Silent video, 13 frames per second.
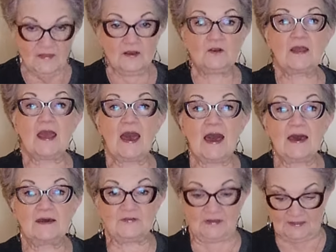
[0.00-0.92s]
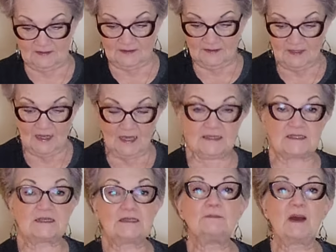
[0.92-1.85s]
And there you have it. I
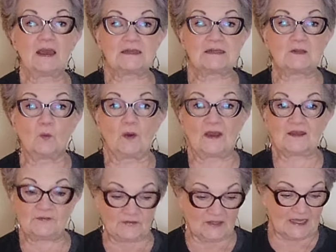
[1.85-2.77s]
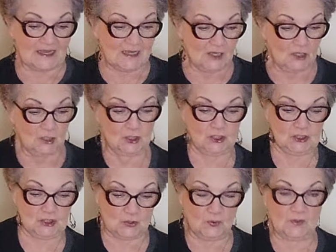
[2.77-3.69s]
did my wifely
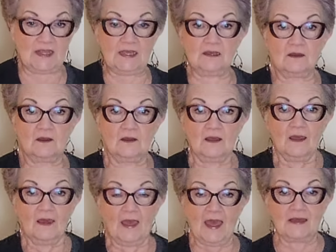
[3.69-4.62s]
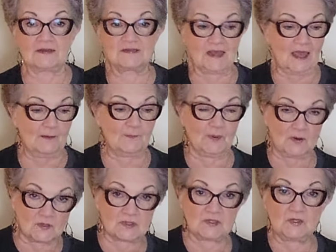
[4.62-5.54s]
duty as a
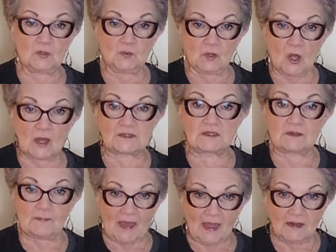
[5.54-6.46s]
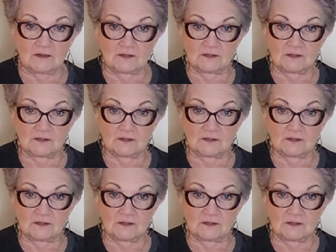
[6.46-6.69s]
person who lost a bet.